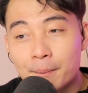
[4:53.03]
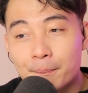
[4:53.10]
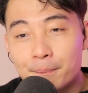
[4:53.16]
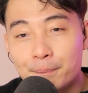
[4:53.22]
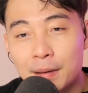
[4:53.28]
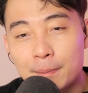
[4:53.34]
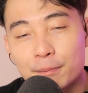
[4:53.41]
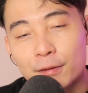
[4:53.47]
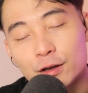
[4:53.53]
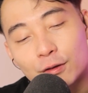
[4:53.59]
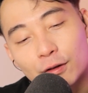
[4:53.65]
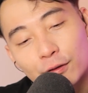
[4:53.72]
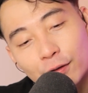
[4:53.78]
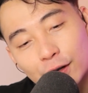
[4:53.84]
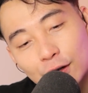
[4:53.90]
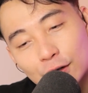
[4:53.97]
people
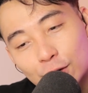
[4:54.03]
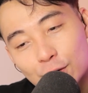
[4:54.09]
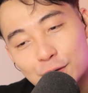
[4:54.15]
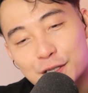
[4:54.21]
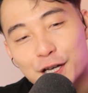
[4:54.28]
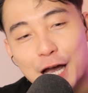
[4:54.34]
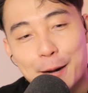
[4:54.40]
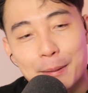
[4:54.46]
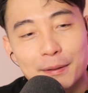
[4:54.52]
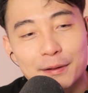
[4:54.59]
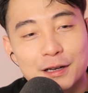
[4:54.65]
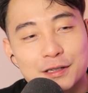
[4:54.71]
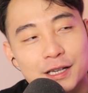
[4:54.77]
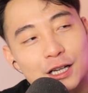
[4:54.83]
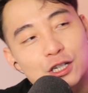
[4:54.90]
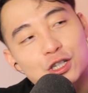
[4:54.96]
when you're losing hair, people
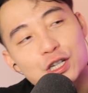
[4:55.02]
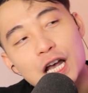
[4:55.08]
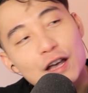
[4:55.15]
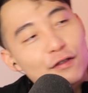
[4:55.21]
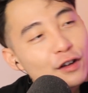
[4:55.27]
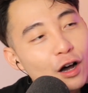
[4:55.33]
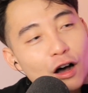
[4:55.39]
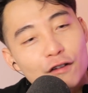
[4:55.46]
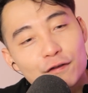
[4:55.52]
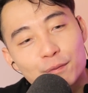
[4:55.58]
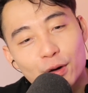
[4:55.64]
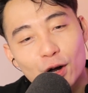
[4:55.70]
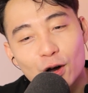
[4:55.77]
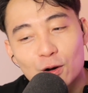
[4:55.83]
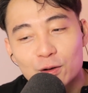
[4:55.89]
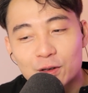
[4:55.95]
just say shave it off,
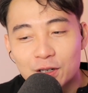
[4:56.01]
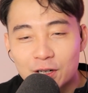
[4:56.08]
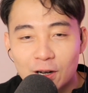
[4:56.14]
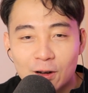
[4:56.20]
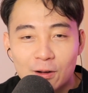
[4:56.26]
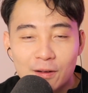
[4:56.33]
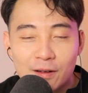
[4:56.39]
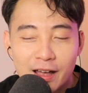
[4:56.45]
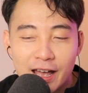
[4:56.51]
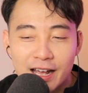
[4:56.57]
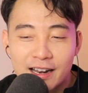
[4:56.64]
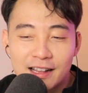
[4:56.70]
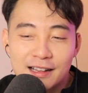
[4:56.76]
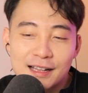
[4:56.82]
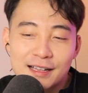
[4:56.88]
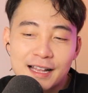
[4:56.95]
bro. You know,
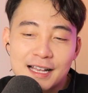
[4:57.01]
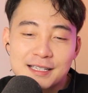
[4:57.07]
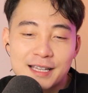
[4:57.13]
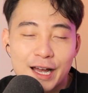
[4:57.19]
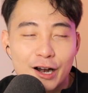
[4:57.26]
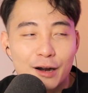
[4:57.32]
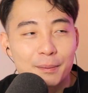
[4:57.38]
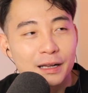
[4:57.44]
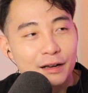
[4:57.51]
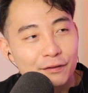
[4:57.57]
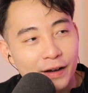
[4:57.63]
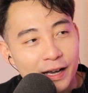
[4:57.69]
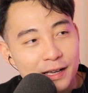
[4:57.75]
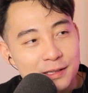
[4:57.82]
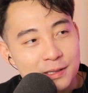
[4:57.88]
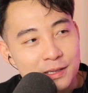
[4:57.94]
and that's terrible
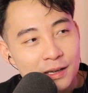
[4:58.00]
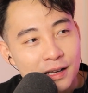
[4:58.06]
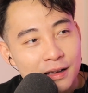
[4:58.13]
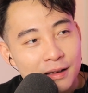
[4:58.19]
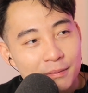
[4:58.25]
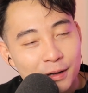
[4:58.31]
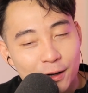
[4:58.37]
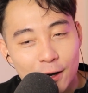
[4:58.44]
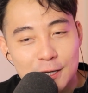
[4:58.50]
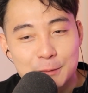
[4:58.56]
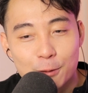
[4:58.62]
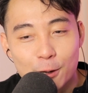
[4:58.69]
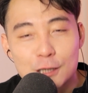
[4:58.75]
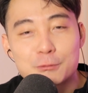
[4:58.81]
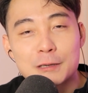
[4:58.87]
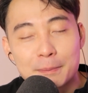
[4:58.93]
advice because
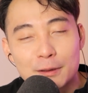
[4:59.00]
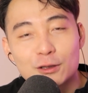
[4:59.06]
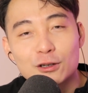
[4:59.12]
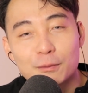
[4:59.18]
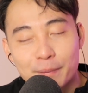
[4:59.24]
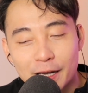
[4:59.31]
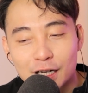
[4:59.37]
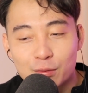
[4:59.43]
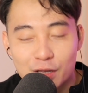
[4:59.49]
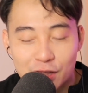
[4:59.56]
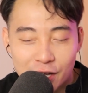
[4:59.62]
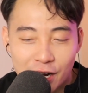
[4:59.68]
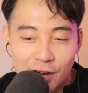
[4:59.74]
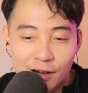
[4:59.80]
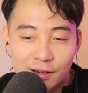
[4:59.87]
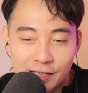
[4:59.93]
most people look better with
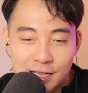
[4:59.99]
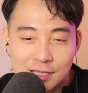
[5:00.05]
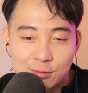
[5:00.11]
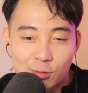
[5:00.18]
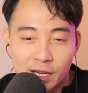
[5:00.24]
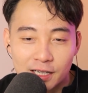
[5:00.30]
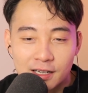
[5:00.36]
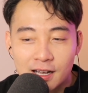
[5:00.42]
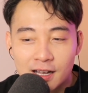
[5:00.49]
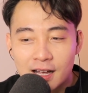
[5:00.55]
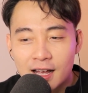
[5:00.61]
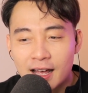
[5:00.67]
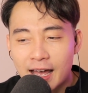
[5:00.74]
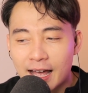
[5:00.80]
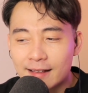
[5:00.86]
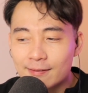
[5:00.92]
hair. That's one.
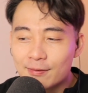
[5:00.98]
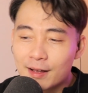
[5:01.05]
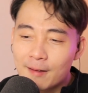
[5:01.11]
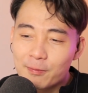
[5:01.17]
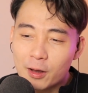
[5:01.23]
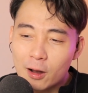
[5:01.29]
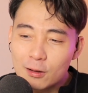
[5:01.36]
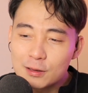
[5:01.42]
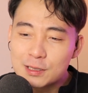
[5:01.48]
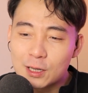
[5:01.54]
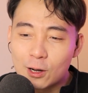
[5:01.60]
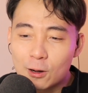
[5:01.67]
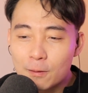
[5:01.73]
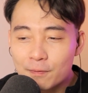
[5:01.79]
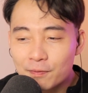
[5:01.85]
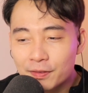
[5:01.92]
And
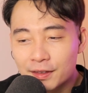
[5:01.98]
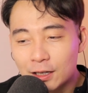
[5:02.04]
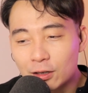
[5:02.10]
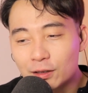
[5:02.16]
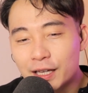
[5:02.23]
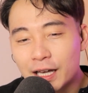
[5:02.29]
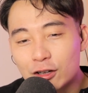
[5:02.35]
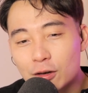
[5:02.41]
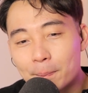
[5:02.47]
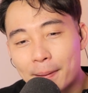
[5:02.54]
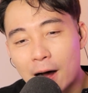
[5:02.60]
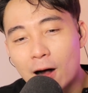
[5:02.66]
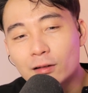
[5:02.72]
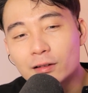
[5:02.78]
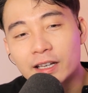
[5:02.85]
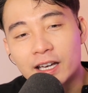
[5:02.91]
also, they don't tell you
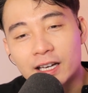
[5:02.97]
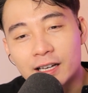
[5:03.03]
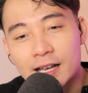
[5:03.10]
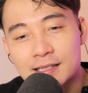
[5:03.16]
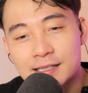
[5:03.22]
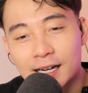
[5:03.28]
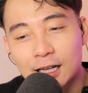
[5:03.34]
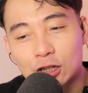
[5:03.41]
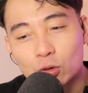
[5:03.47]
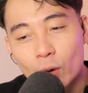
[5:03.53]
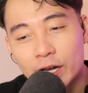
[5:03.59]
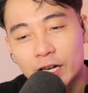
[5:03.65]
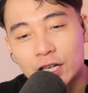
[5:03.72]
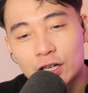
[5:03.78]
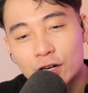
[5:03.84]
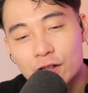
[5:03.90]
balding is like a 20-year,